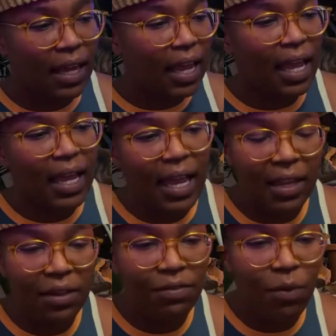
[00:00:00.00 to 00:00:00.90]
hey, I got a
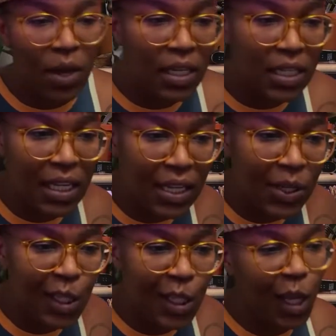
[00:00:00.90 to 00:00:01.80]
little voice, I got a
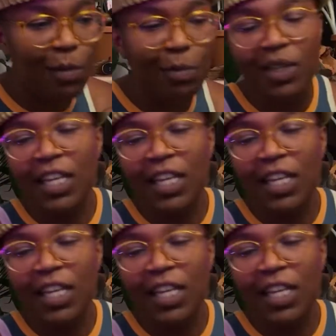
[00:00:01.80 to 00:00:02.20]
little something.